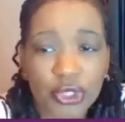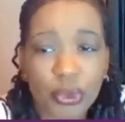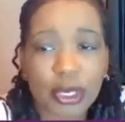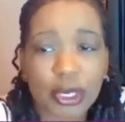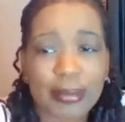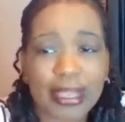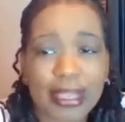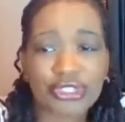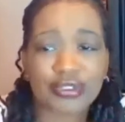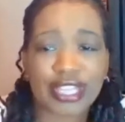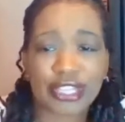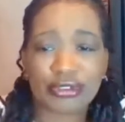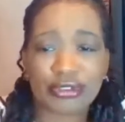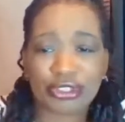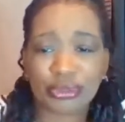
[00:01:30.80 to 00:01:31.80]
You want to make sure
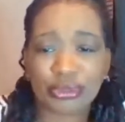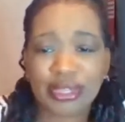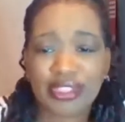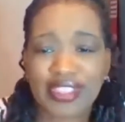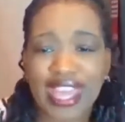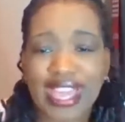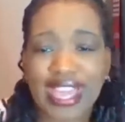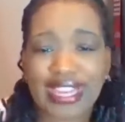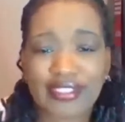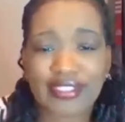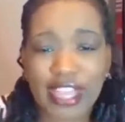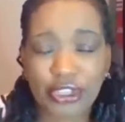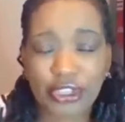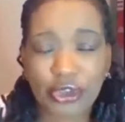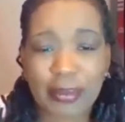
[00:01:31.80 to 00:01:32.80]
that you're doing that
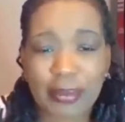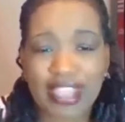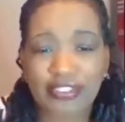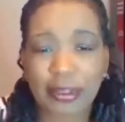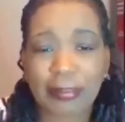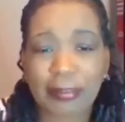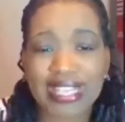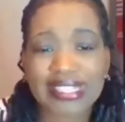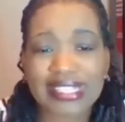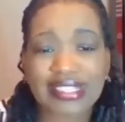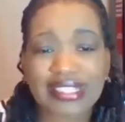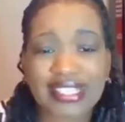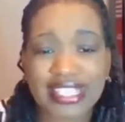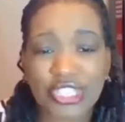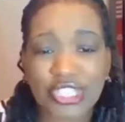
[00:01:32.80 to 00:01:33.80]
and that you're making the best
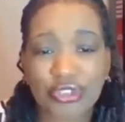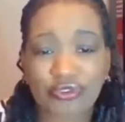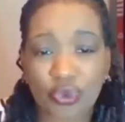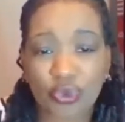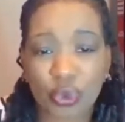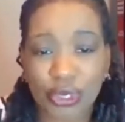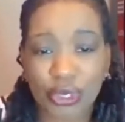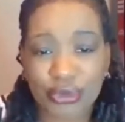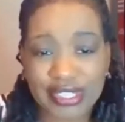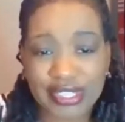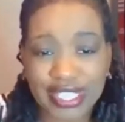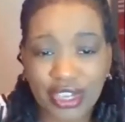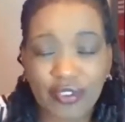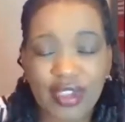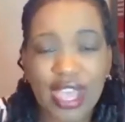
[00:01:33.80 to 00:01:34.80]
decision for
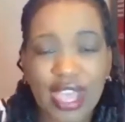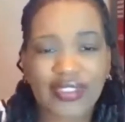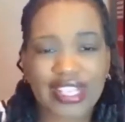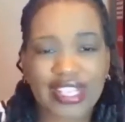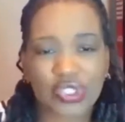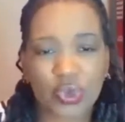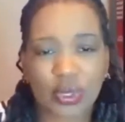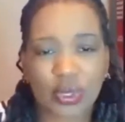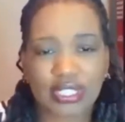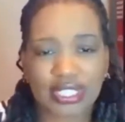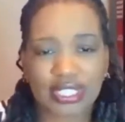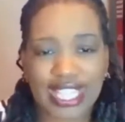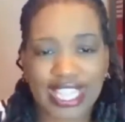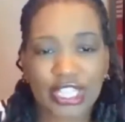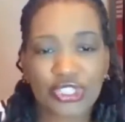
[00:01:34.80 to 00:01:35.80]
yourself that's going
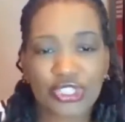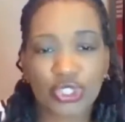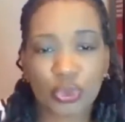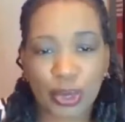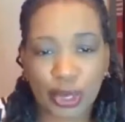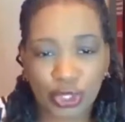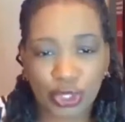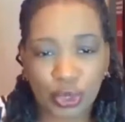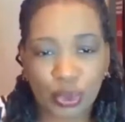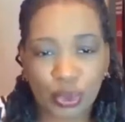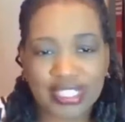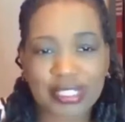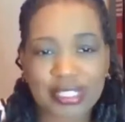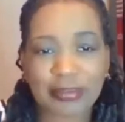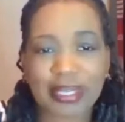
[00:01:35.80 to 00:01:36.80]
to land you where you
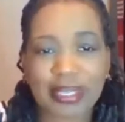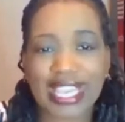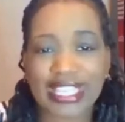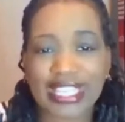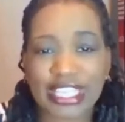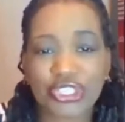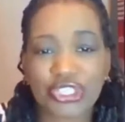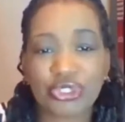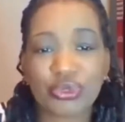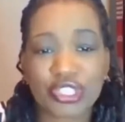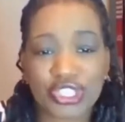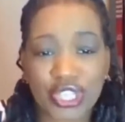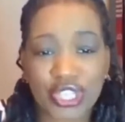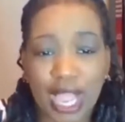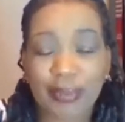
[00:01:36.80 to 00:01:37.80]
want to be and get you
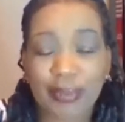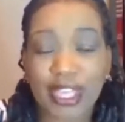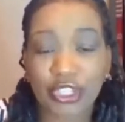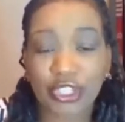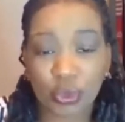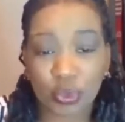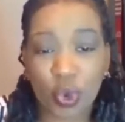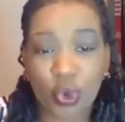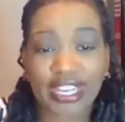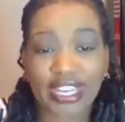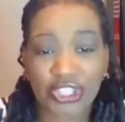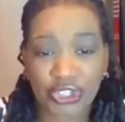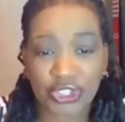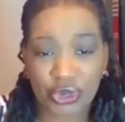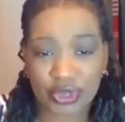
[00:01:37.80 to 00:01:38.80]
the job that you
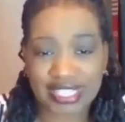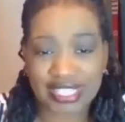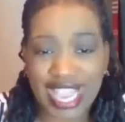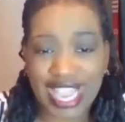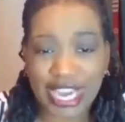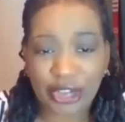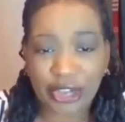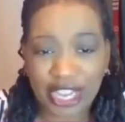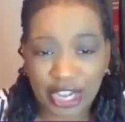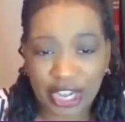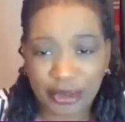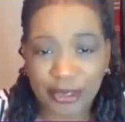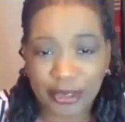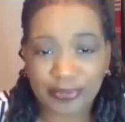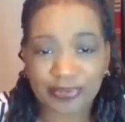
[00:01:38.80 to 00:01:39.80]
want in your desired
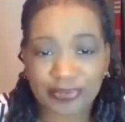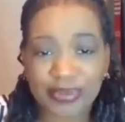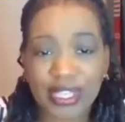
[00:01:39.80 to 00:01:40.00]
area.